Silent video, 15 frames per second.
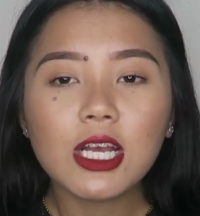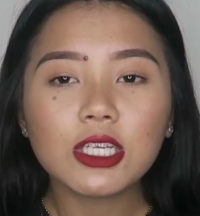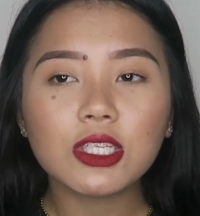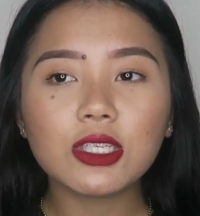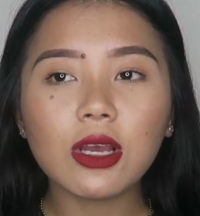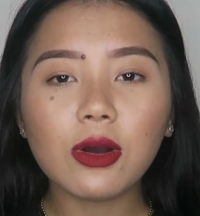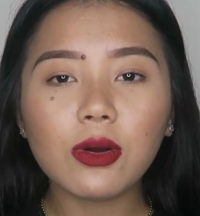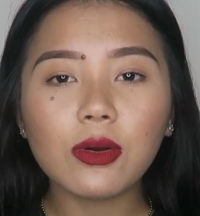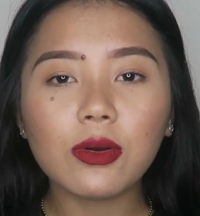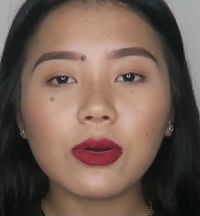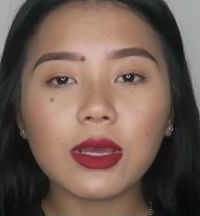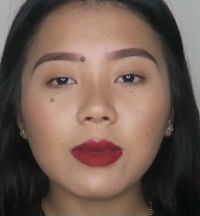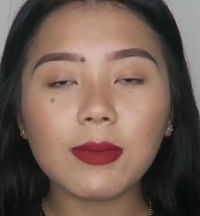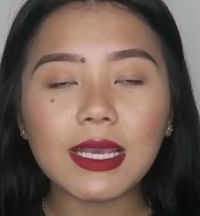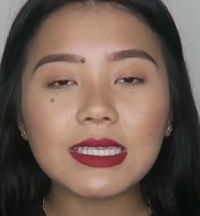
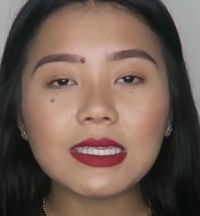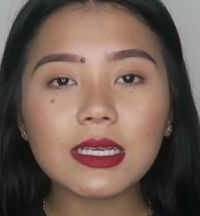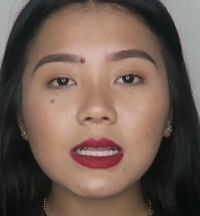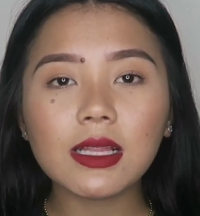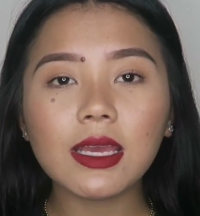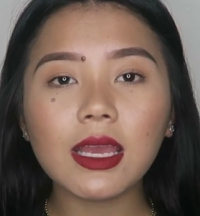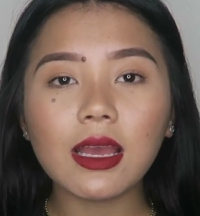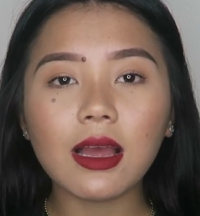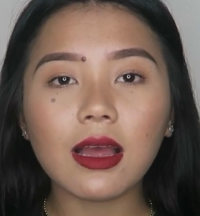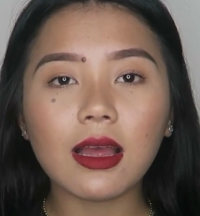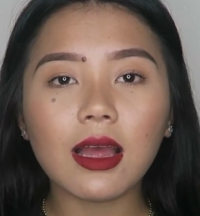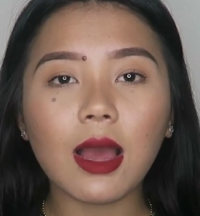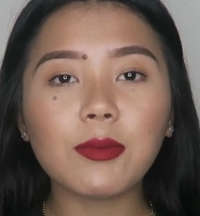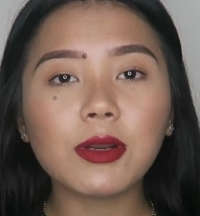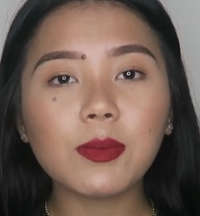So basically
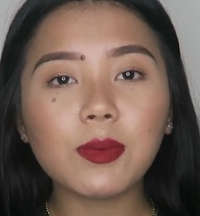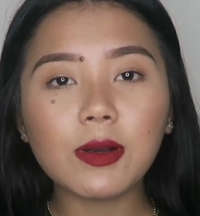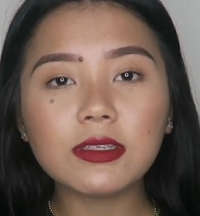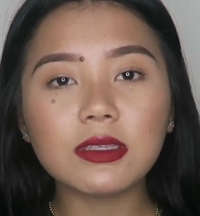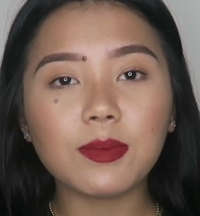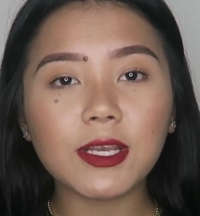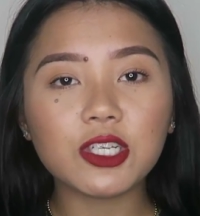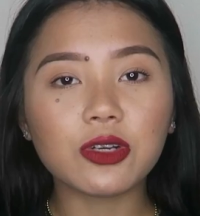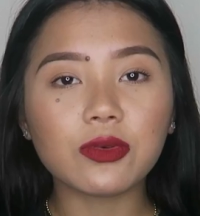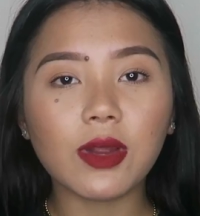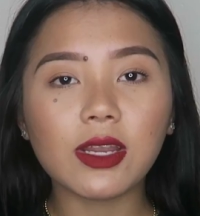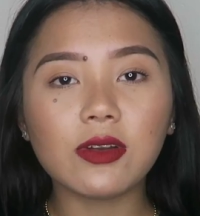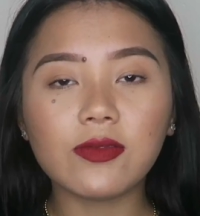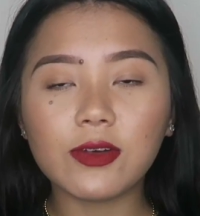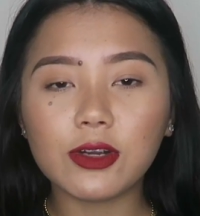I'm gonna post the picture
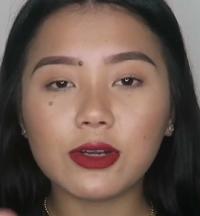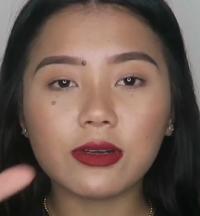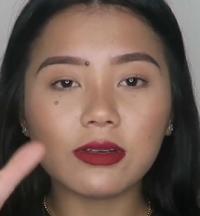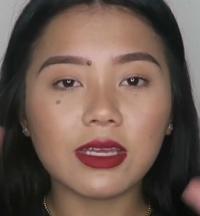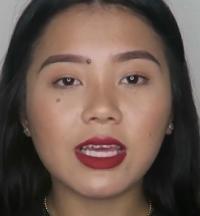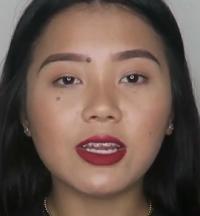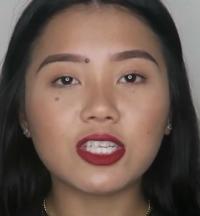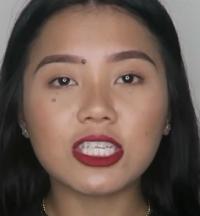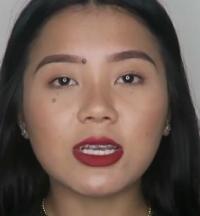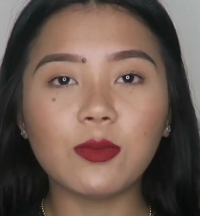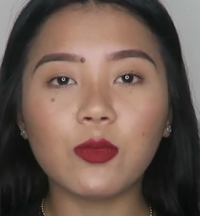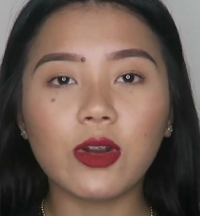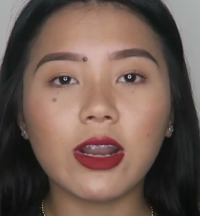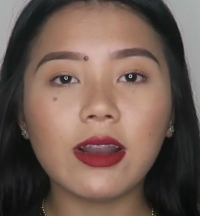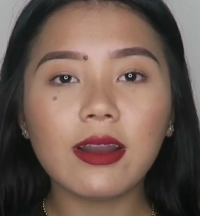right over here
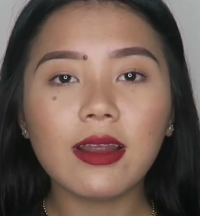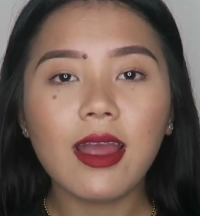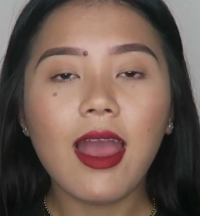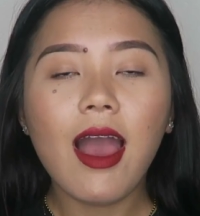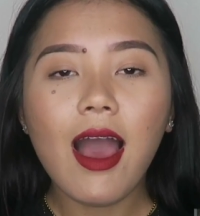somewhere,